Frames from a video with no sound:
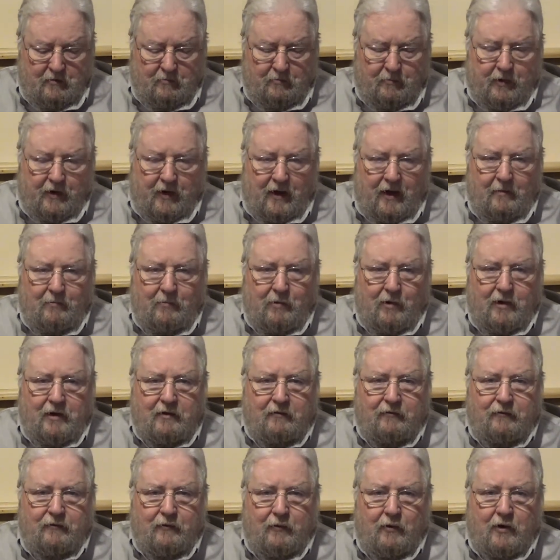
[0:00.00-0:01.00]
But I
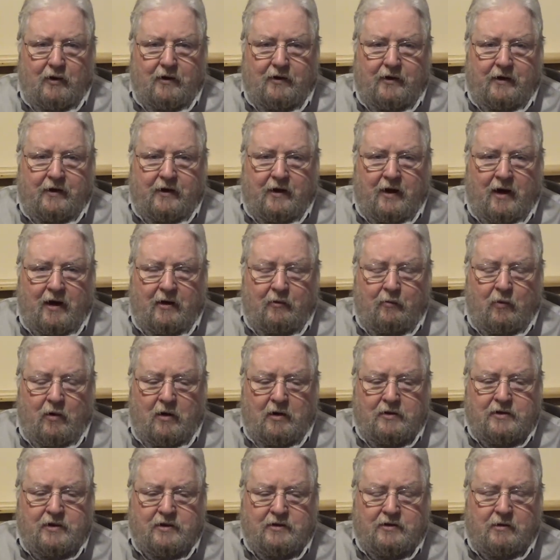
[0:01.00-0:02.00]
believe fully that God
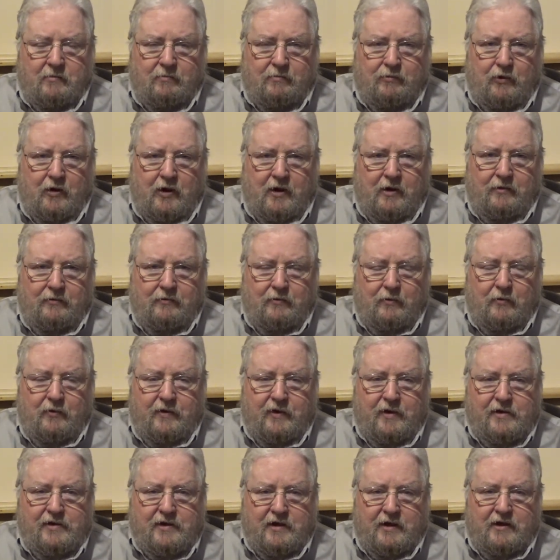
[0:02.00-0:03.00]
wants us to pray through
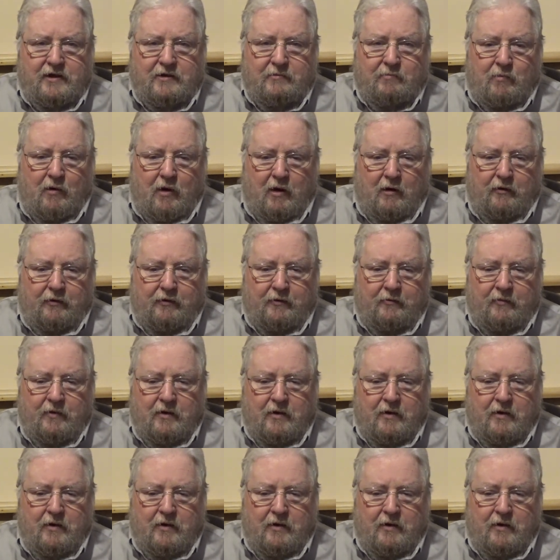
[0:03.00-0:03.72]
these each month